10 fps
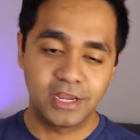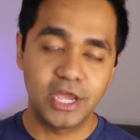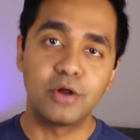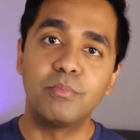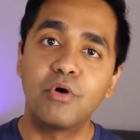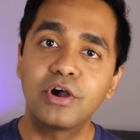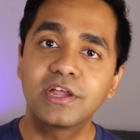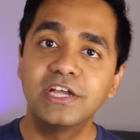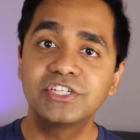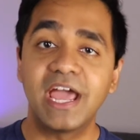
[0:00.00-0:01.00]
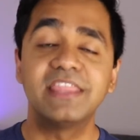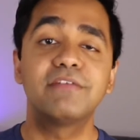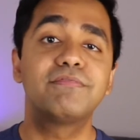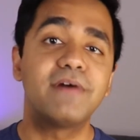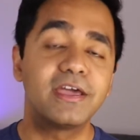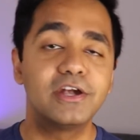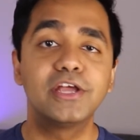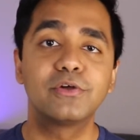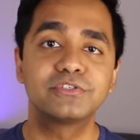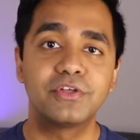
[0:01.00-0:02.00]
get a mortgage, and then
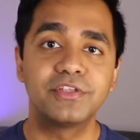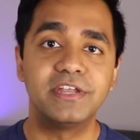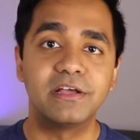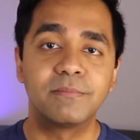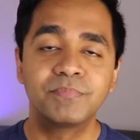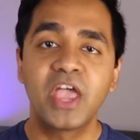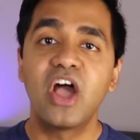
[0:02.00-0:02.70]
finally close on the deal.